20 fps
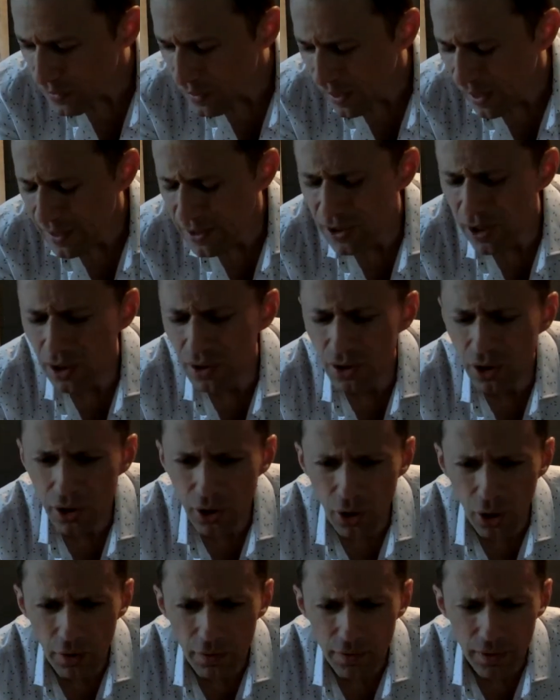I started
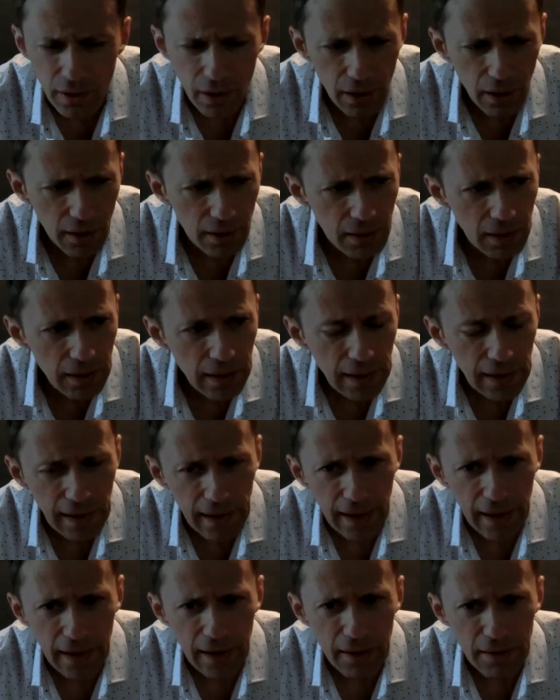looking over the gun,
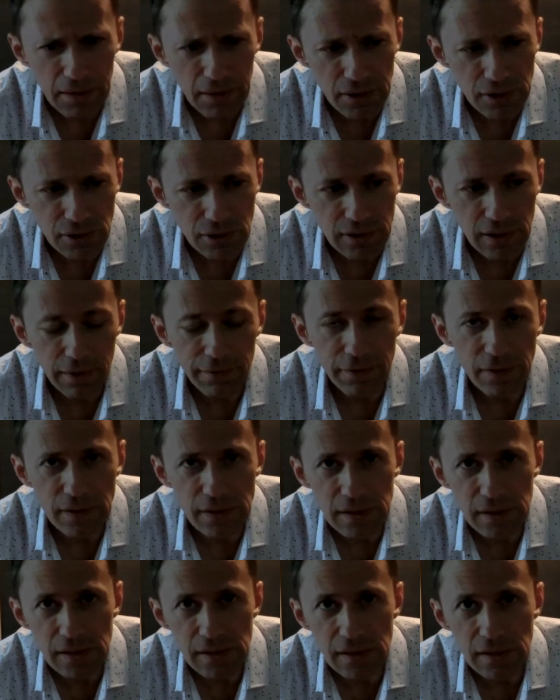and there's
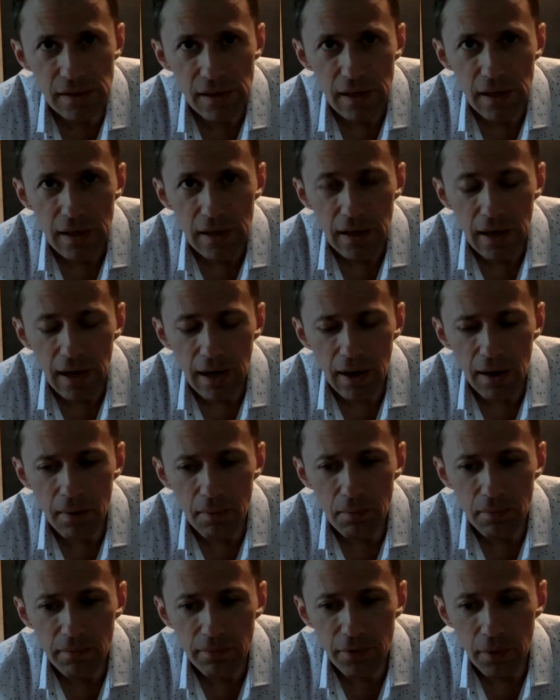differences
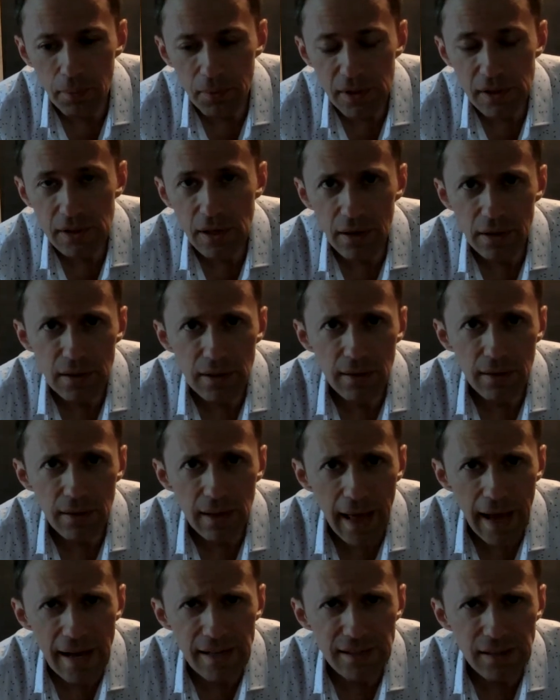from this gun to the
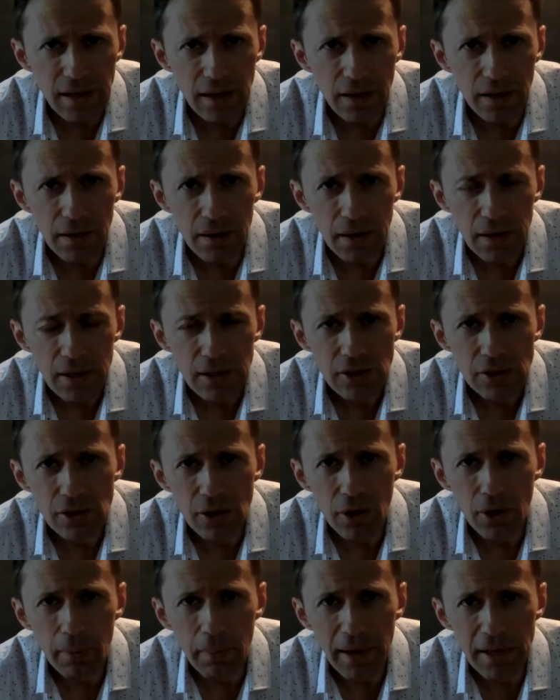last gun.
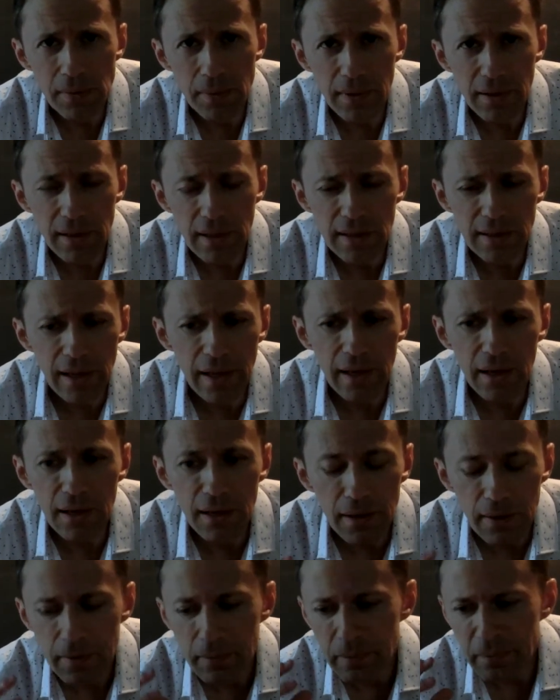So it makes me think
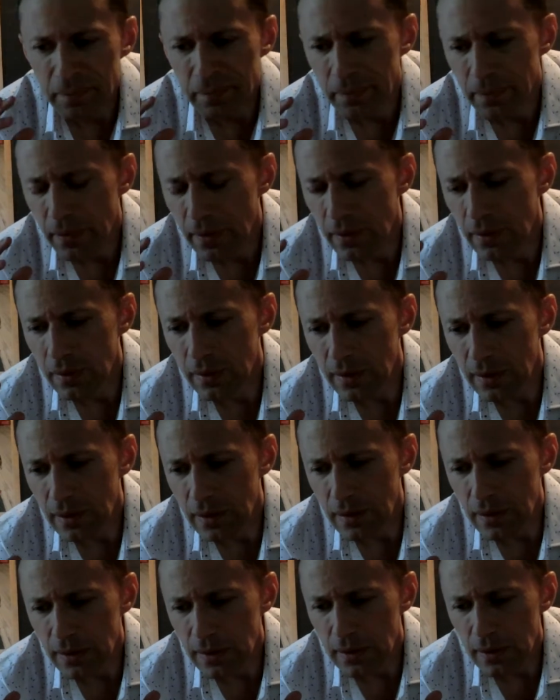
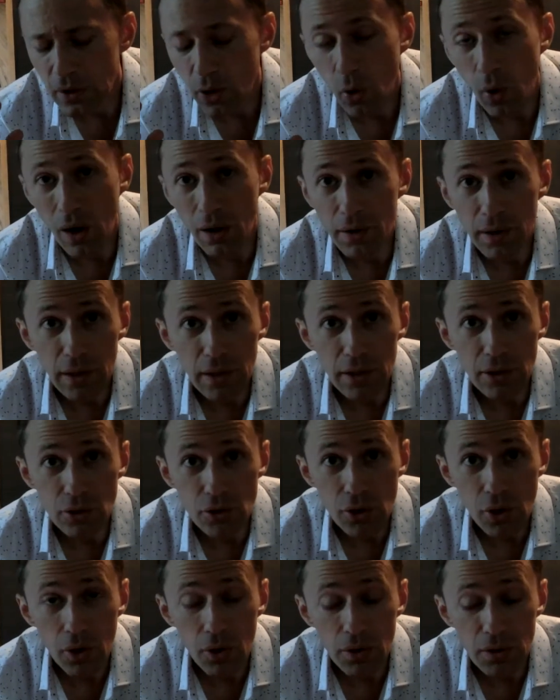the quality
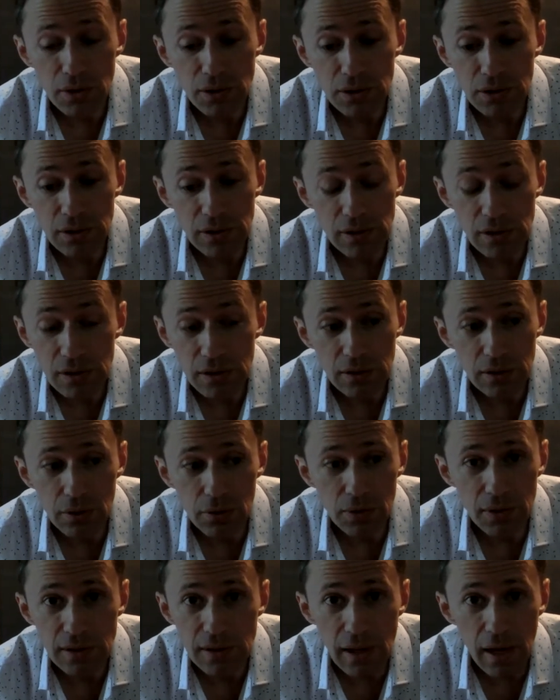control is just,
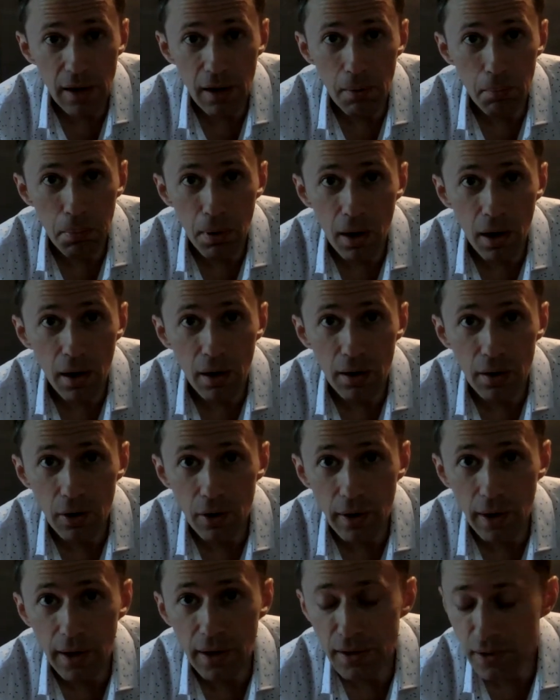dude, it's not on par,
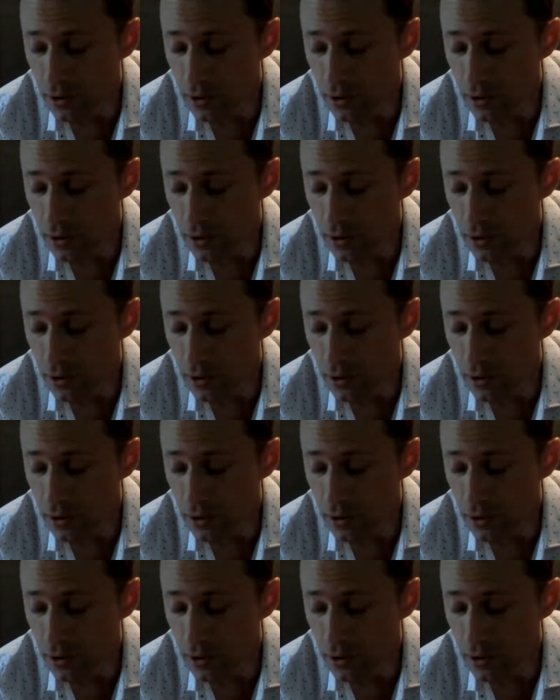okay?